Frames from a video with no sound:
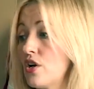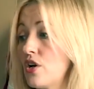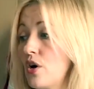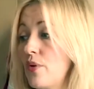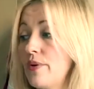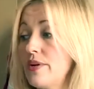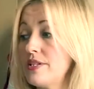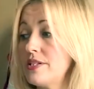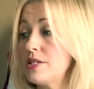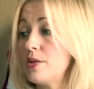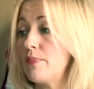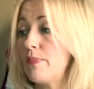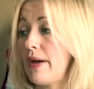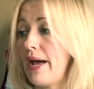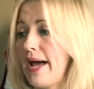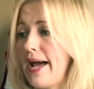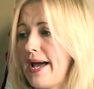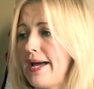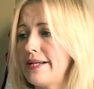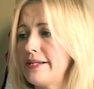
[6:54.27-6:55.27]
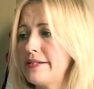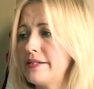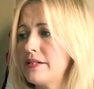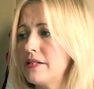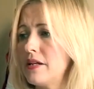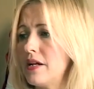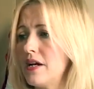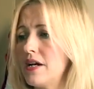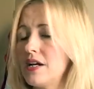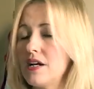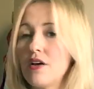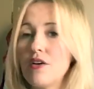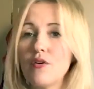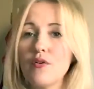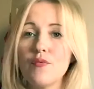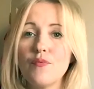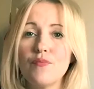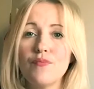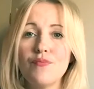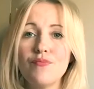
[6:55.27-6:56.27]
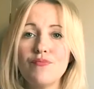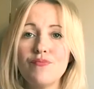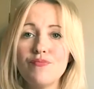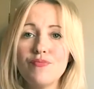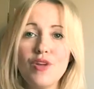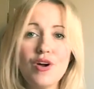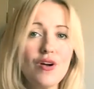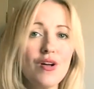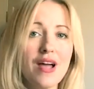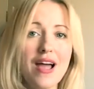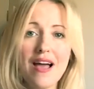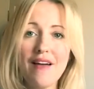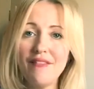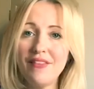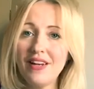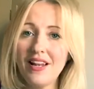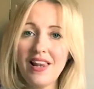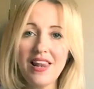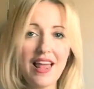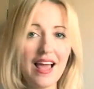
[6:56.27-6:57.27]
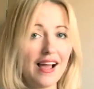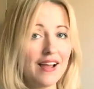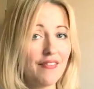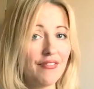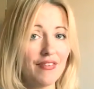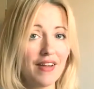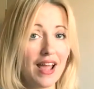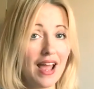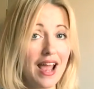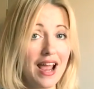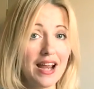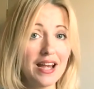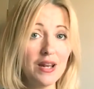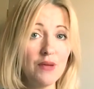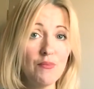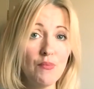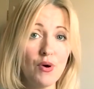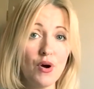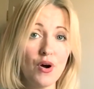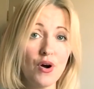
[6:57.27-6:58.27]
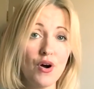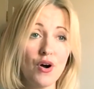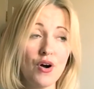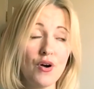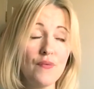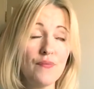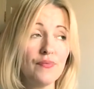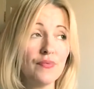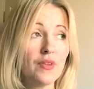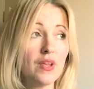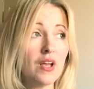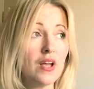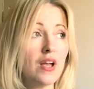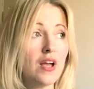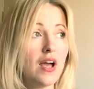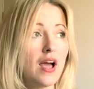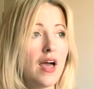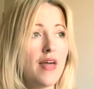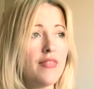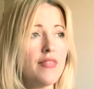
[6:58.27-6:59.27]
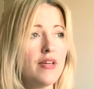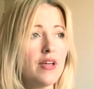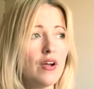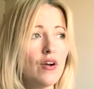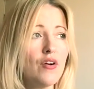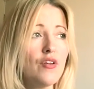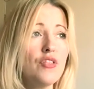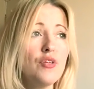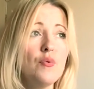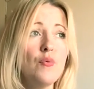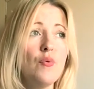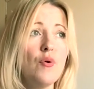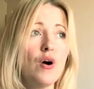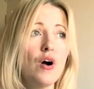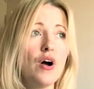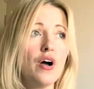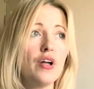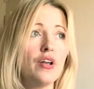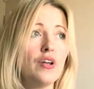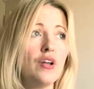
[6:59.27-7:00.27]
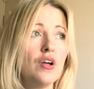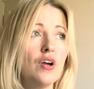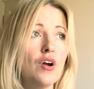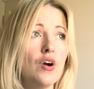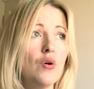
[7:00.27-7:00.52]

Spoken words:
going to bed, not having a life anymore. And the other one